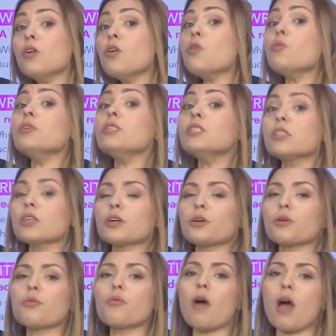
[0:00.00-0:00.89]
or it's a
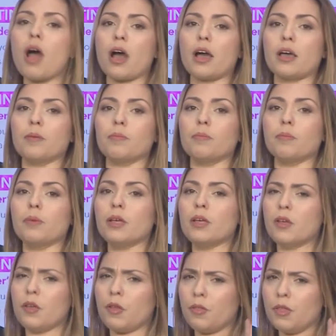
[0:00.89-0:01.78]
crime.
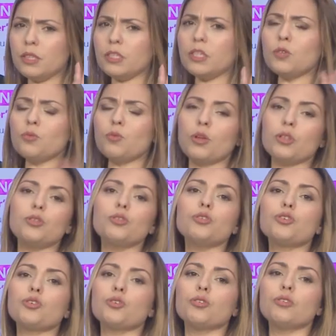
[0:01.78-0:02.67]
This is what you
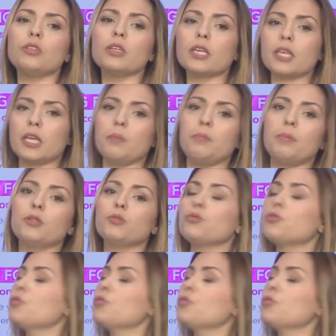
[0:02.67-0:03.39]
should keep into